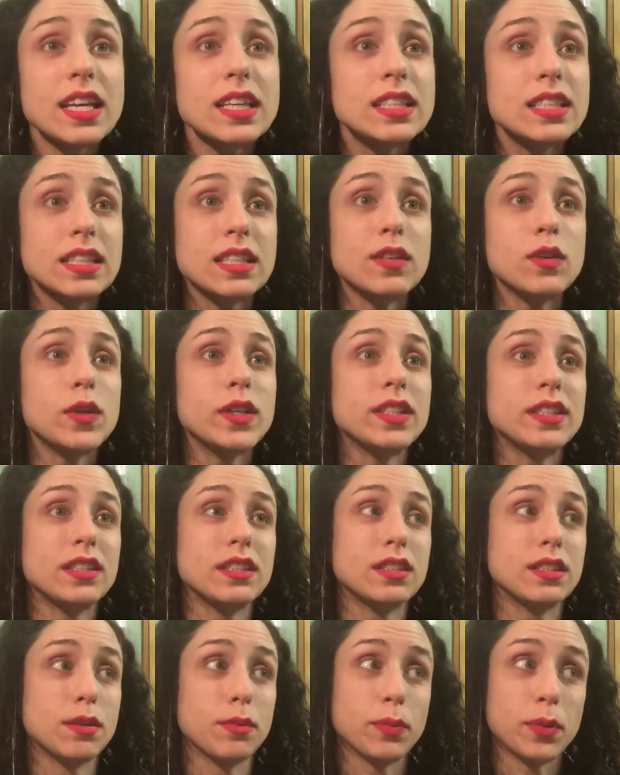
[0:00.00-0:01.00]
going to
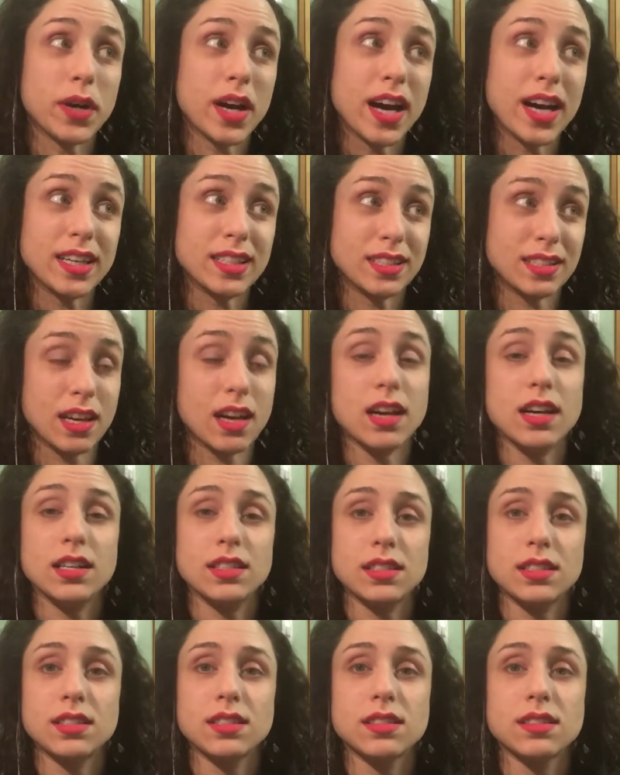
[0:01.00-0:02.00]
surprise
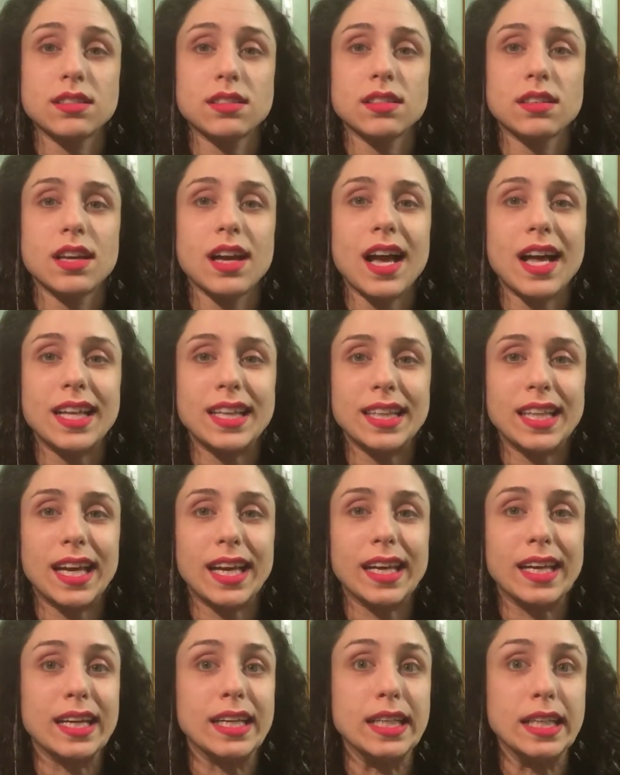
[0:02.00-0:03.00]
us,
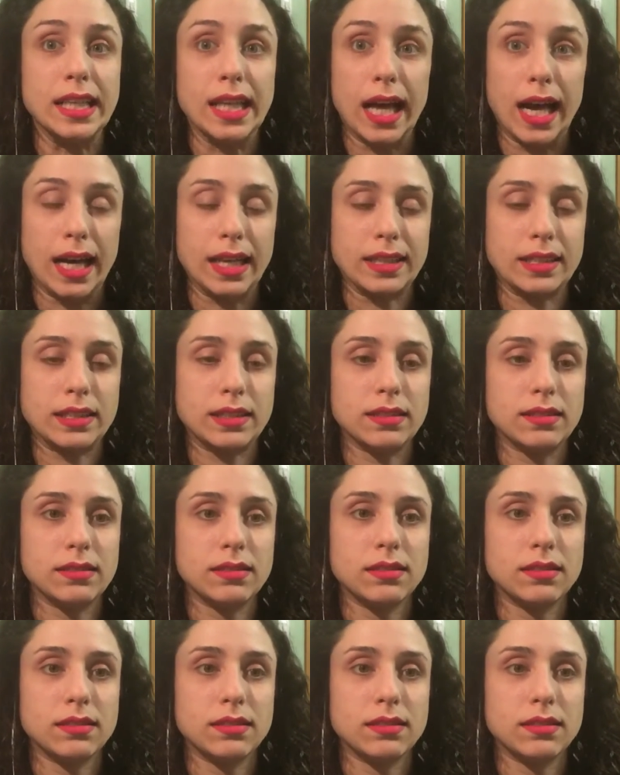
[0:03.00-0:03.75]
like a lot.